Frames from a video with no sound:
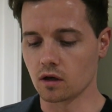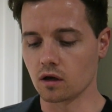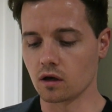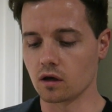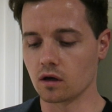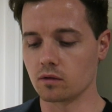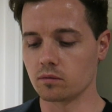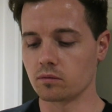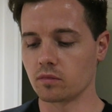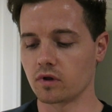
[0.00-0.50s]

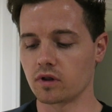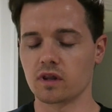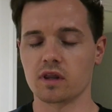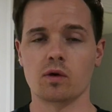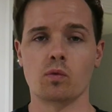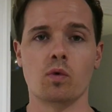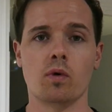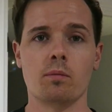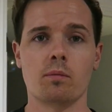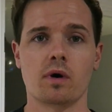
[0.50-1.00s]
I think
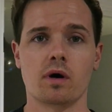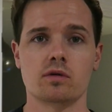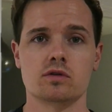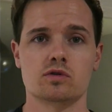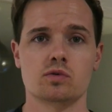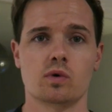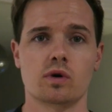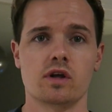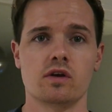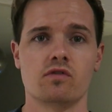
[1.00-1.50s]
they're
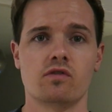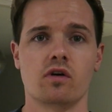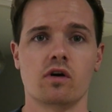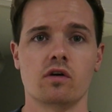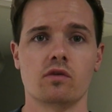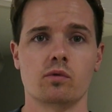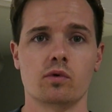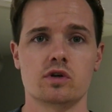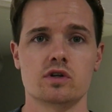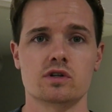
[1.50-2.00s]

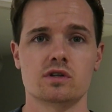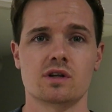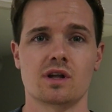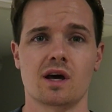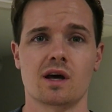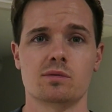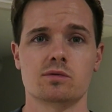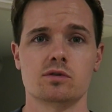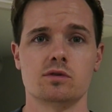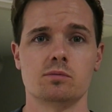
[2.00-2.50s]
£1.25, which is an
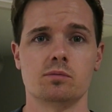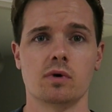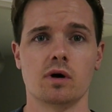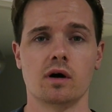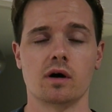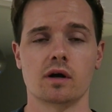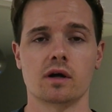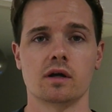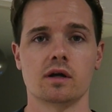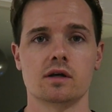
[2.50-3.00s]
absolute
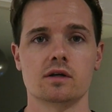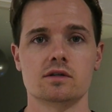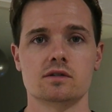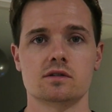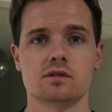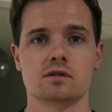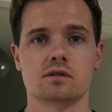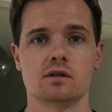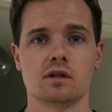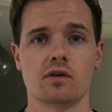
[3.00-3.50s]
bargain
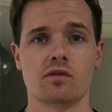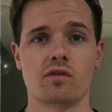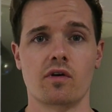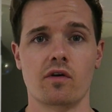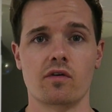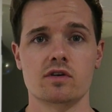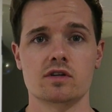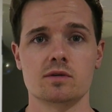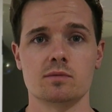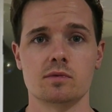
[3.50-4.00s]
because they're
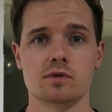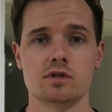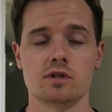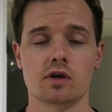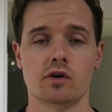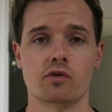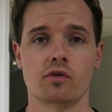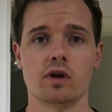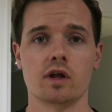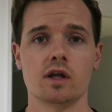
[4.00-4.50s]
very similar to
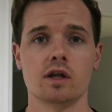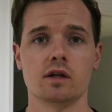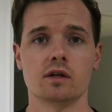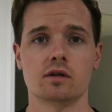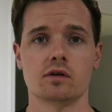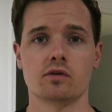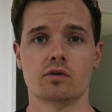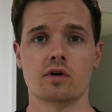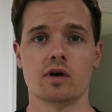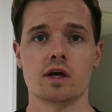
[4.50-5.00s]
the
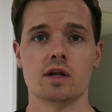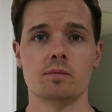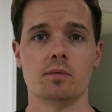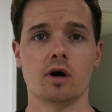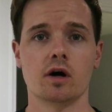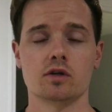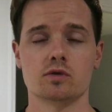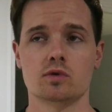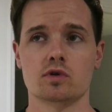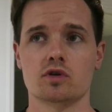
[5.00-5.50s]
Grenada
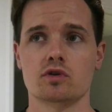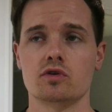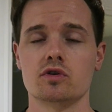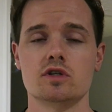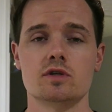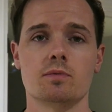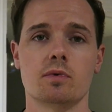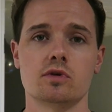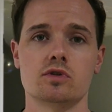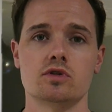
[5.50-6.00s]
bars, which are
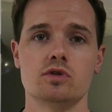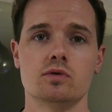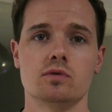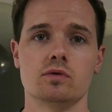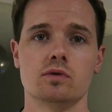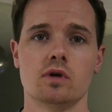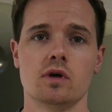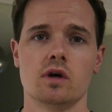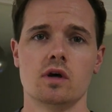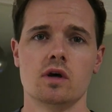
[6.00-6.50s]
usually about
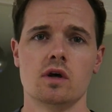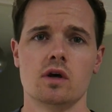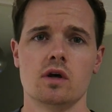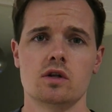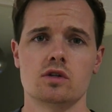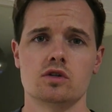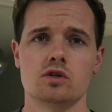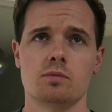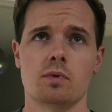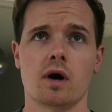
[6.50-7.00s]

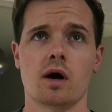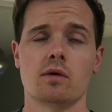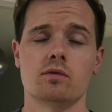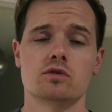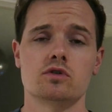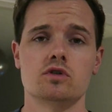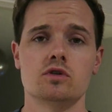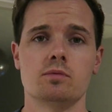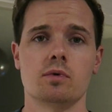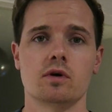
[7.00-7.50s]

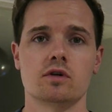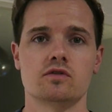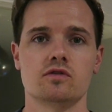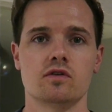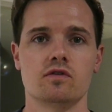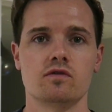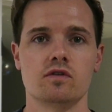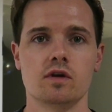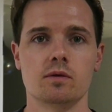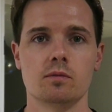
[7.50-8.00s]

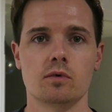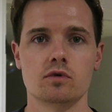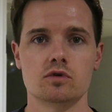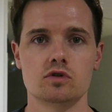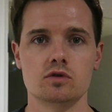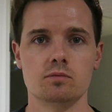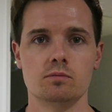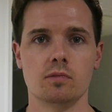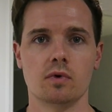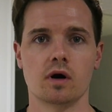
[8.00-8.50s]
£2.50 in
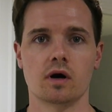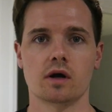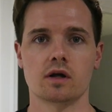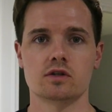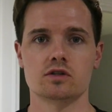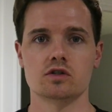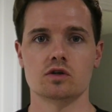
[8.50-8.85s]
most supermarkets.